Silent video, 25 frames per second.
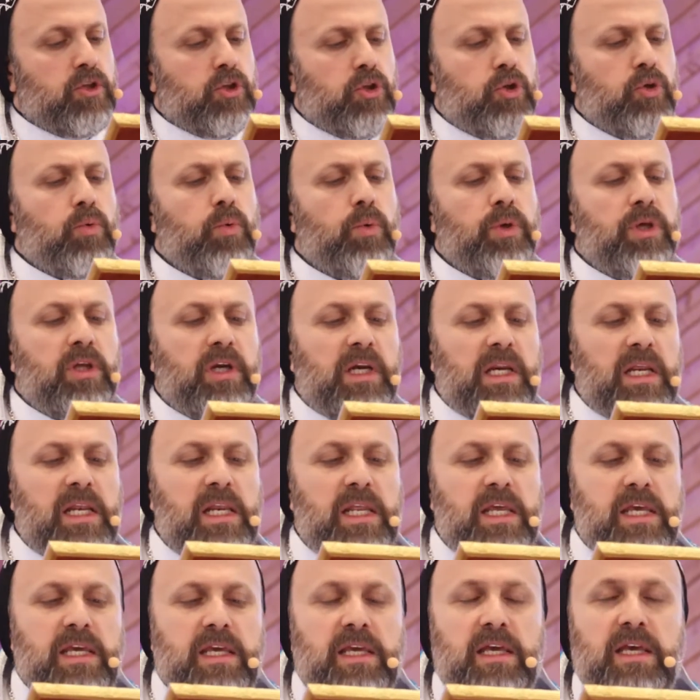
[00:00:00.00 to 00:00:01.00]
Do we
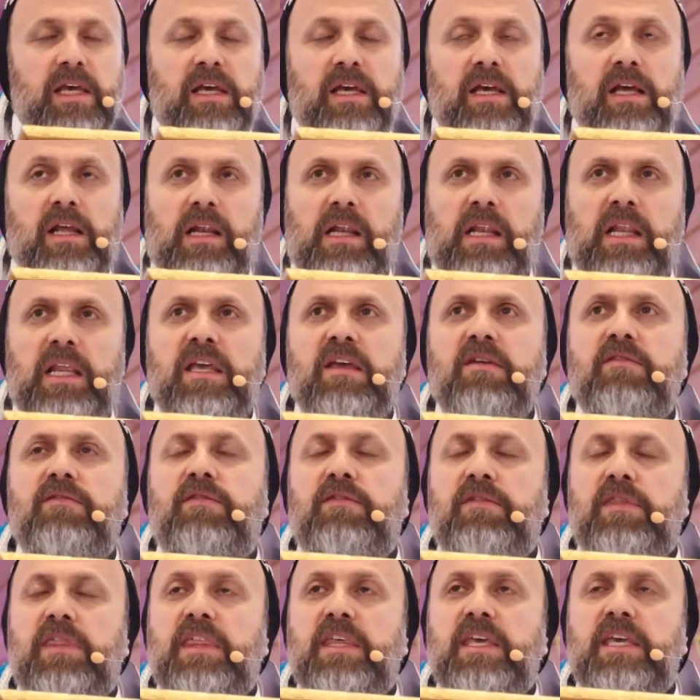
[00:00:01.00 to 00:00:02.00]
really
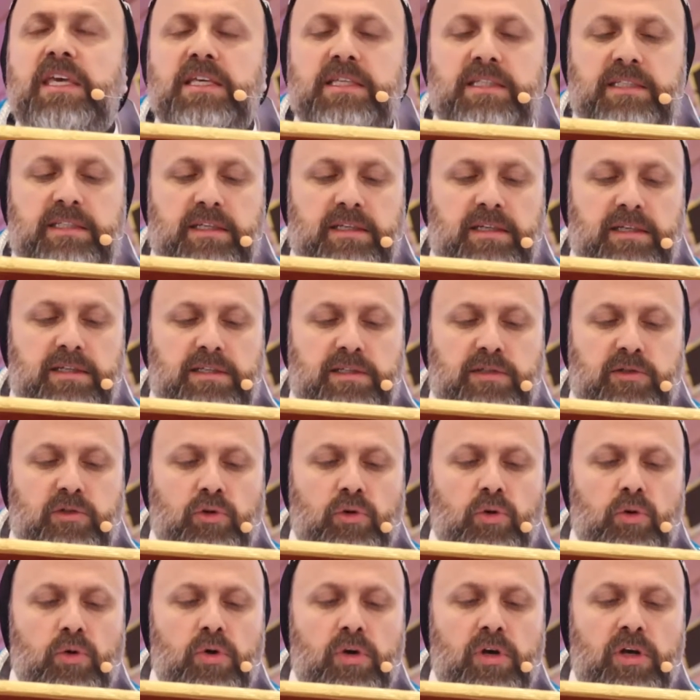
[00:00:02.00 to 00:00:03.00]
live this
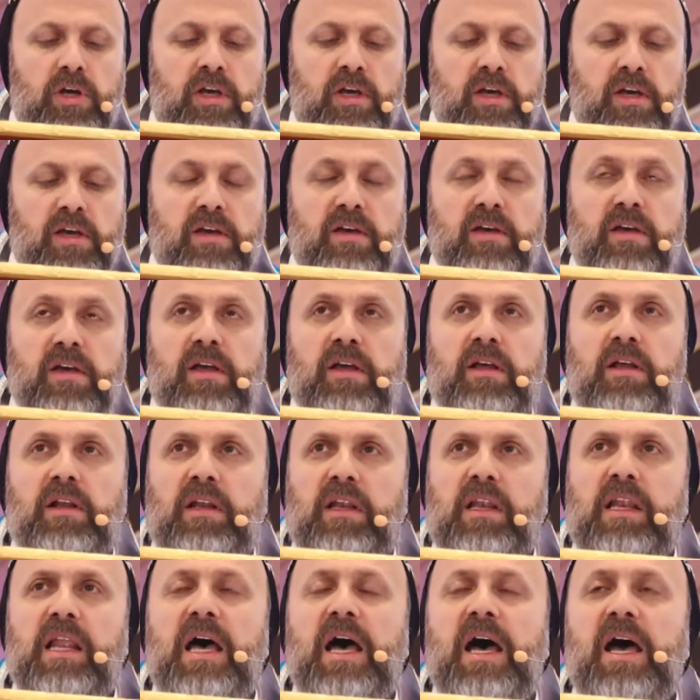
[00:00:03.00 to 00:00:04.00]
strong
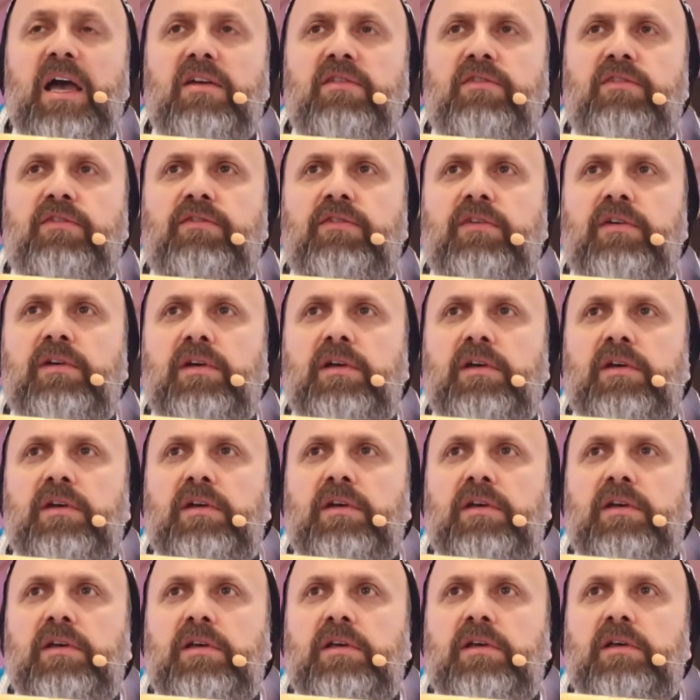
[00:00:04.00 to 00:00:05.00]
life
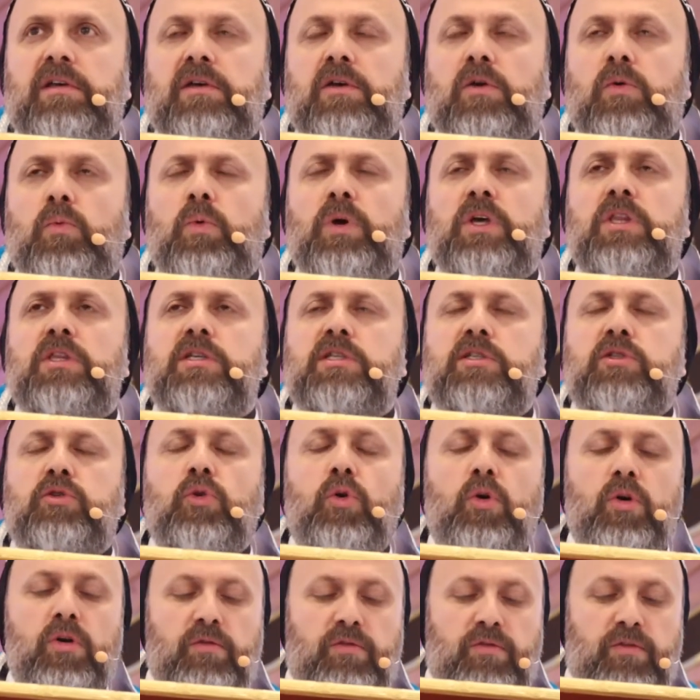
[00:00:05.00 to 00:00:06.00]
with a
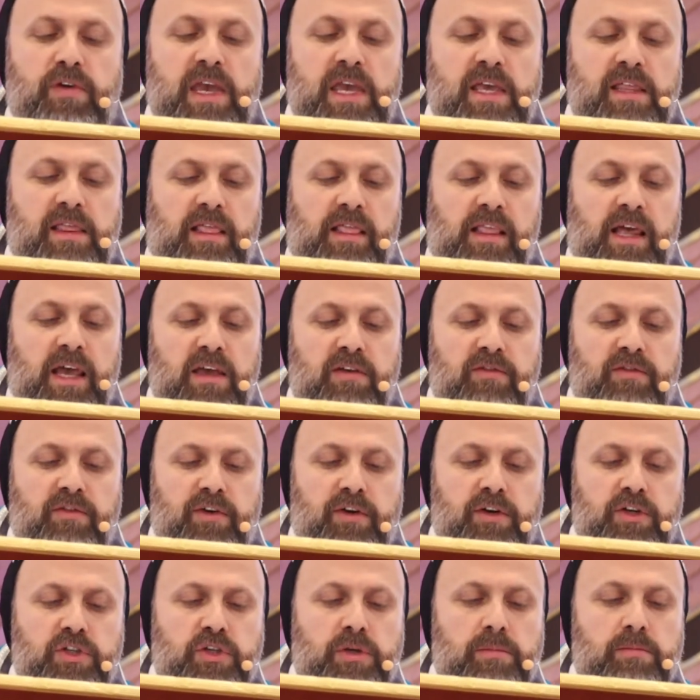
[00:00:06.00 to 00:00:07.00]
strong faith like
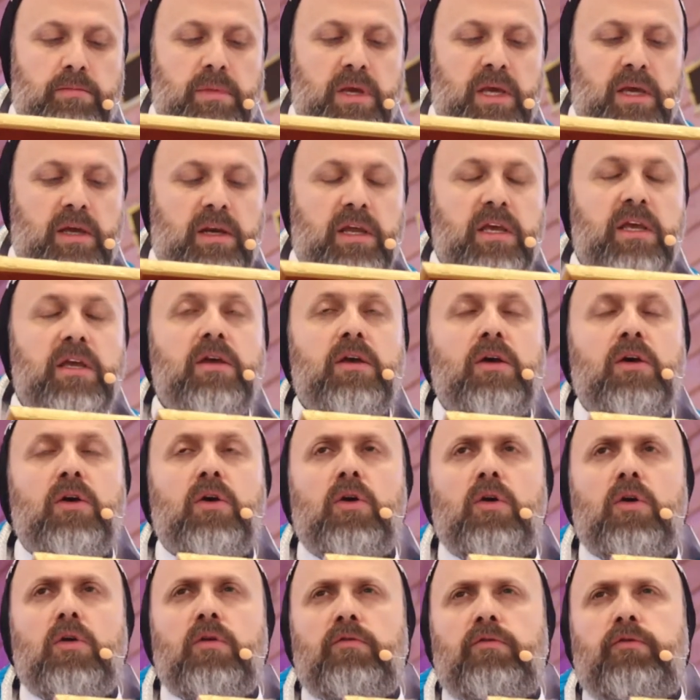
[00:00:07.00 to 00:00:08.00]
Virgin
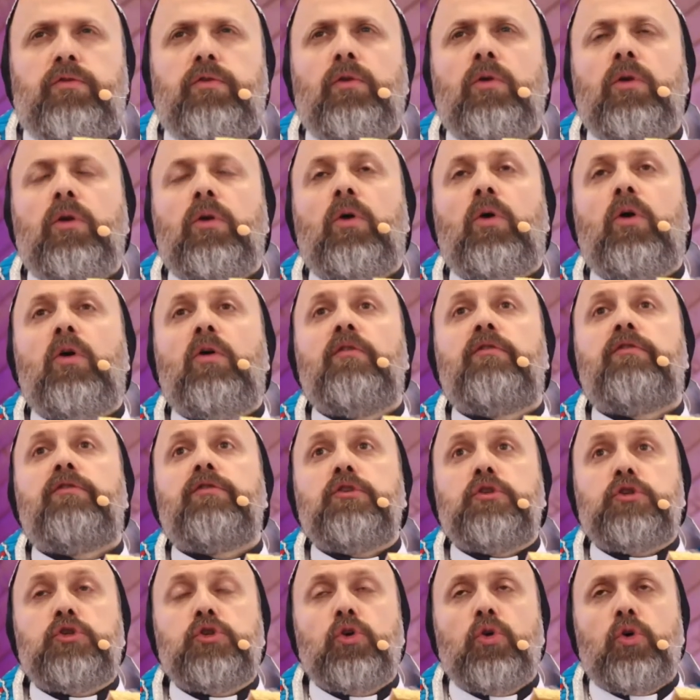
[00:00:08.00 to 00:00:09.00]
Mary full
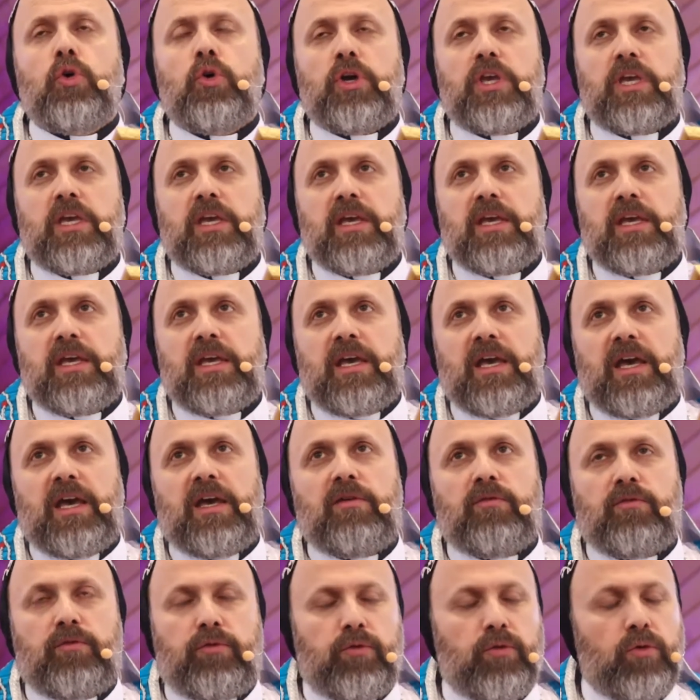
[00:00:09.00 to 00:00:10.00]
of joy
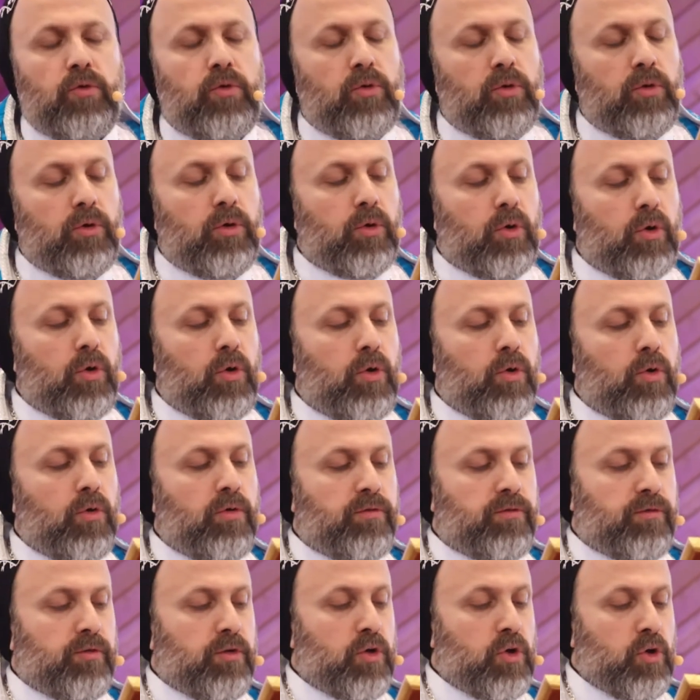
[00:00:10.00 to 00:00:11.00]
and full
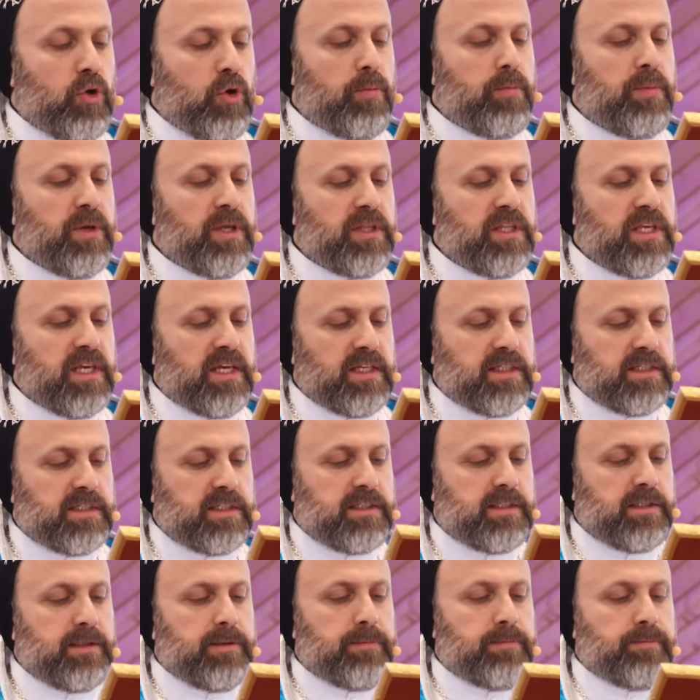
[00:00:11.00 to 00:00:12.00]
of
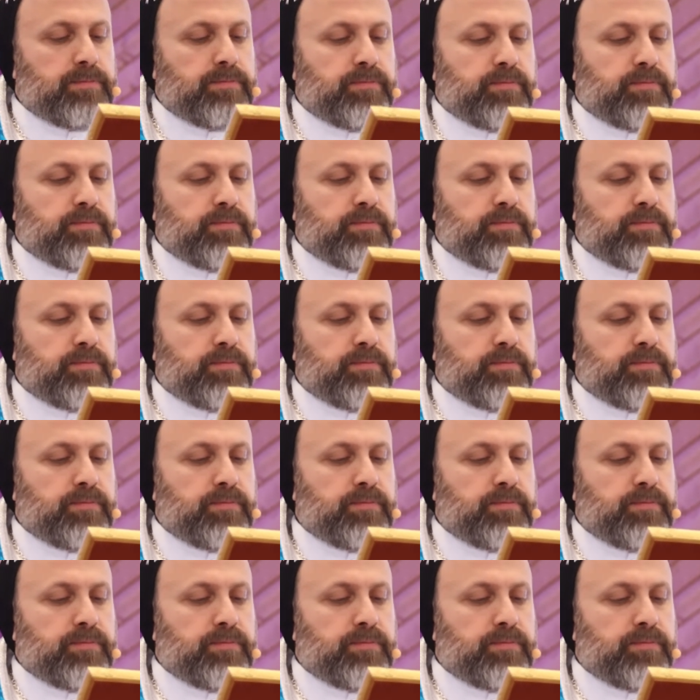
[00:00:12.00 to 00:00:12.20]
obedience.